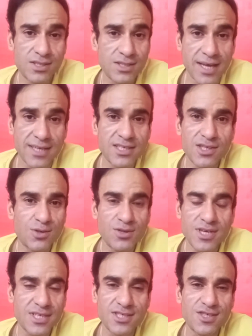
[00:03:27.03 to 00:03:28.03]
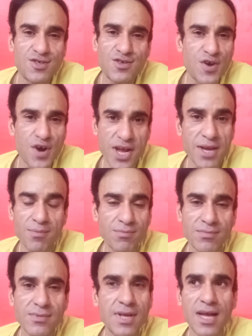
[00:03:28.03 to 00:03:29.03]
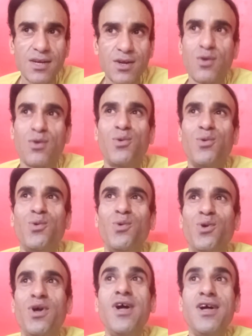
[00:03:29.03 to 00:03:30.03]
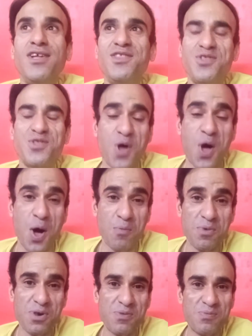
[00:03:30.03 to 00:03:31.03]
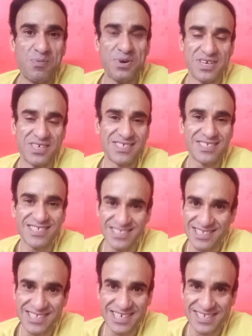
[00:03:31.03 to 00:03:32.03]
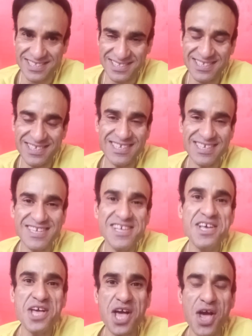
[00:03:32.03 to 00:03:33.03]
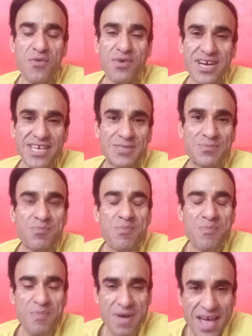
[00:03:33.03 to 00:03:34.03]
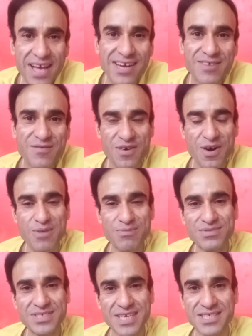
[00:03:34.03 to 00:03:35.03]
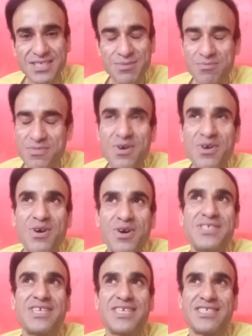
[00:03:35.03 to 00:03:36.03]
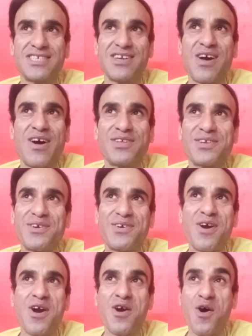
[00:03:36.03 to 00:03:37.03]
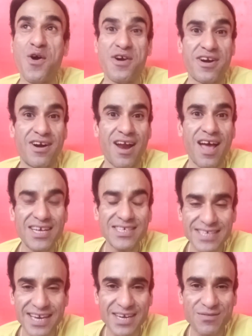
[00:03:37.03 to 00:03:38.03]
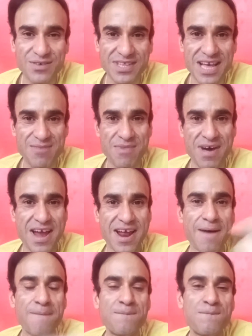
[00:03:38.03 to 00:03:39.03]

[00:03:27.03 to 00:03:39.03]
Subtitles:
takes it to the extreme that no normal person can ever expect from such a book or such an author or a classic for that matter.